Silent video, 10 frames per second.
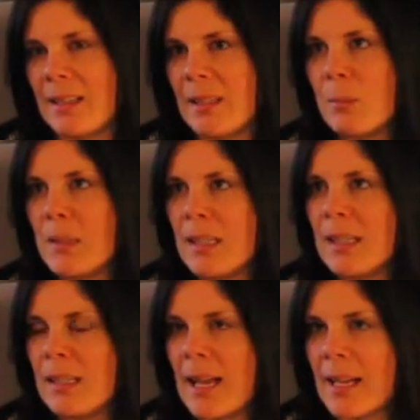To
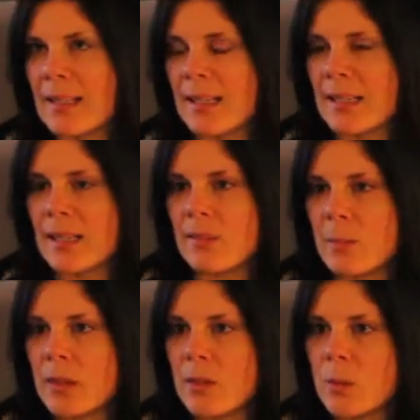me, ASTECC gives
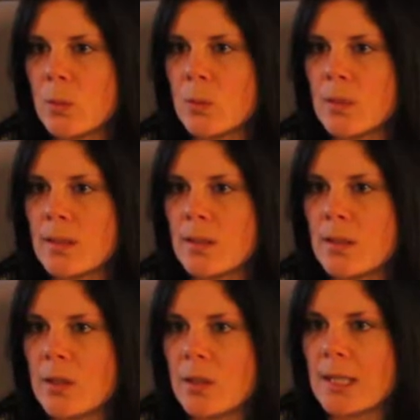me the tools
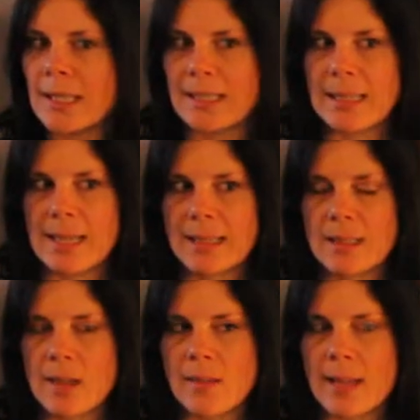to
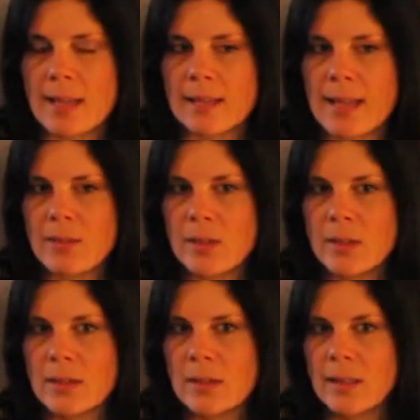connect on that
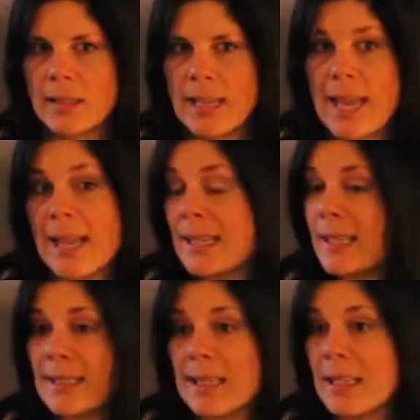level. And he
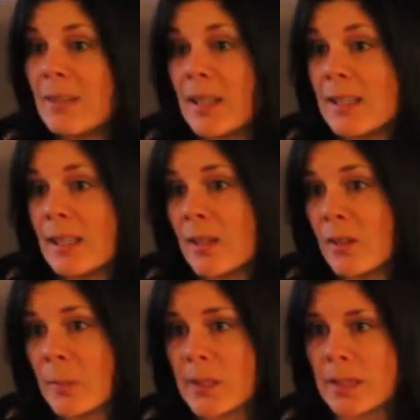said, even his
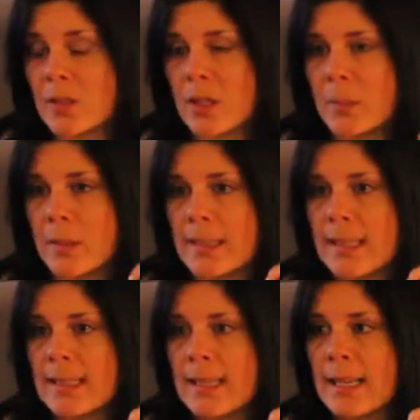daughter's a massage therapist,
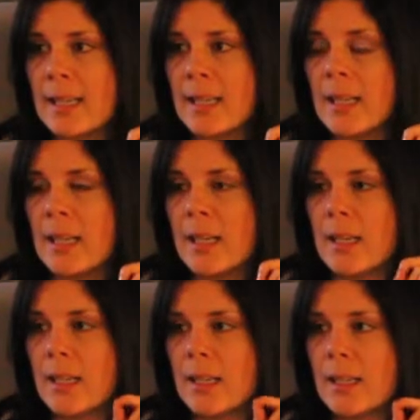he said
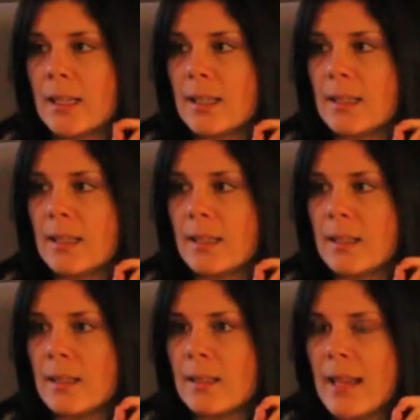he's
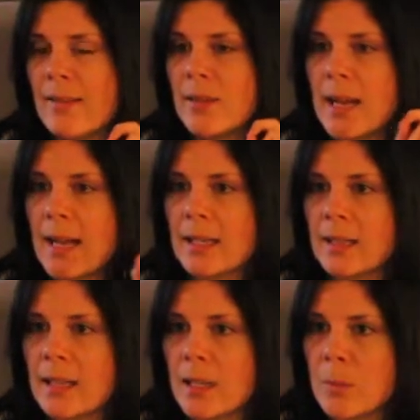never had a
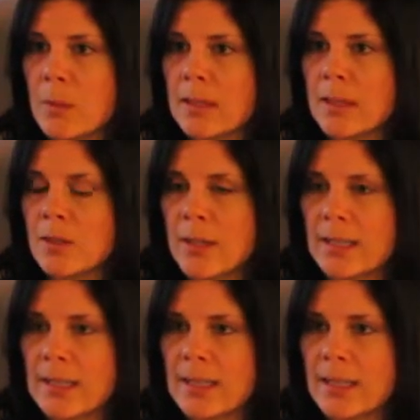therapist
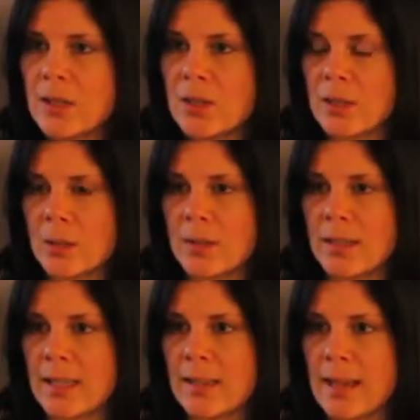address his issues
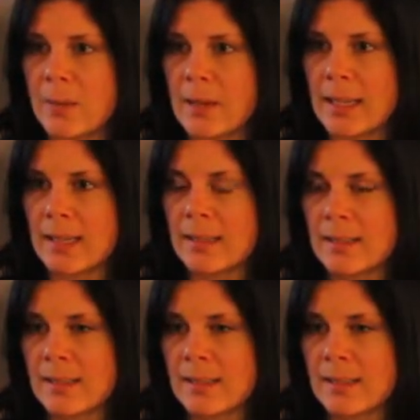in that way.